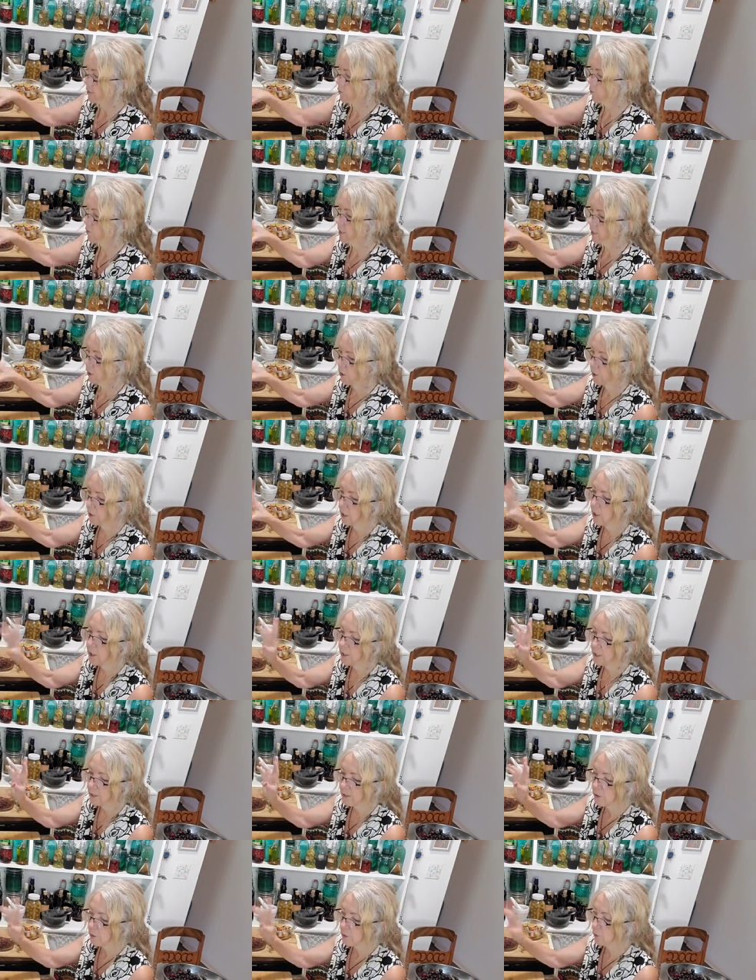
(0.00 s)
really good on
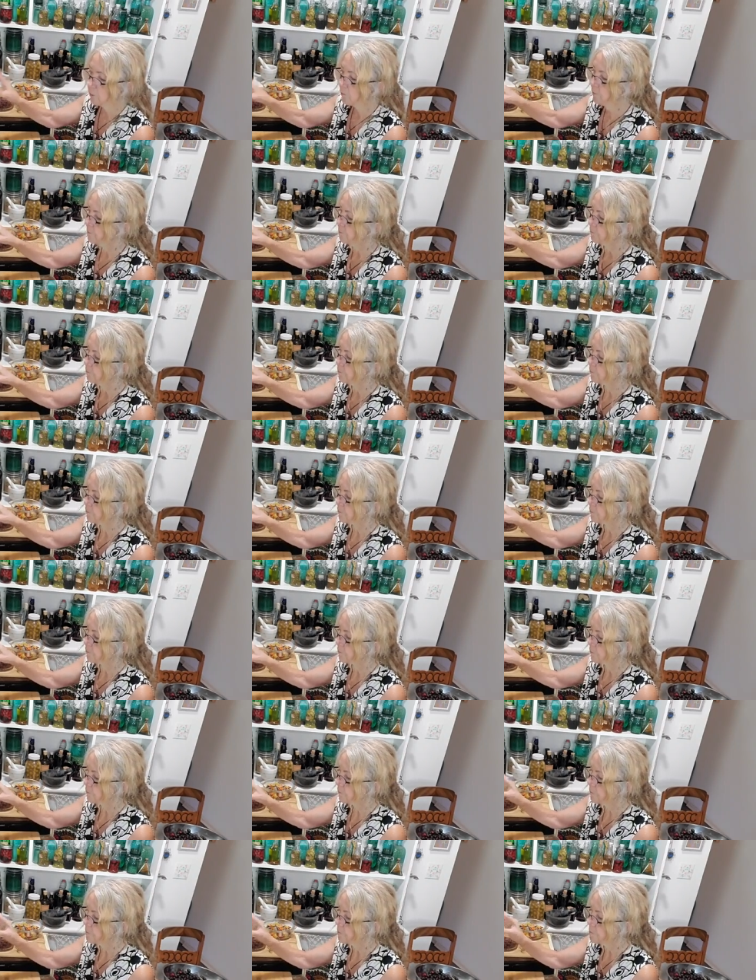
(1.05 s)
its own.
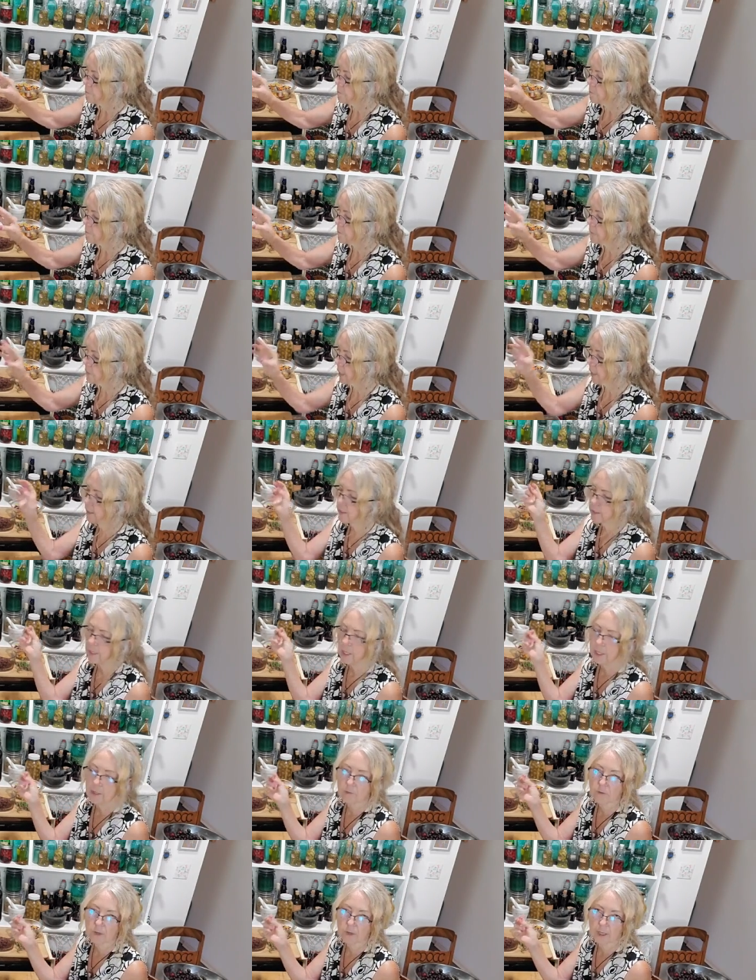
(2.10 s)
It's kind
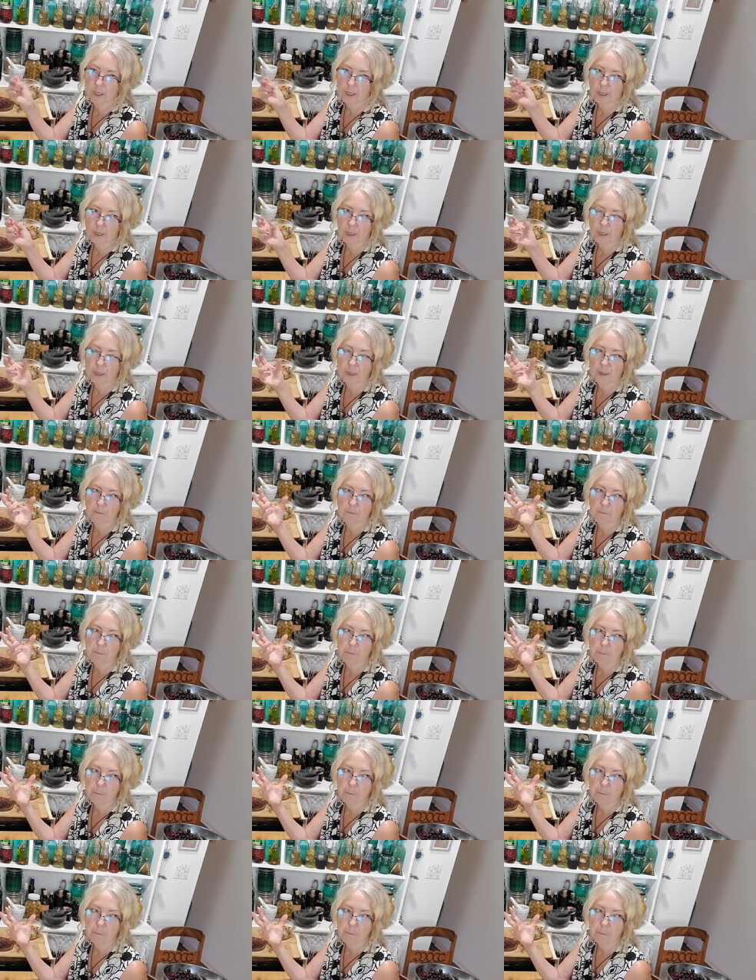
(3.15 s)
of like, a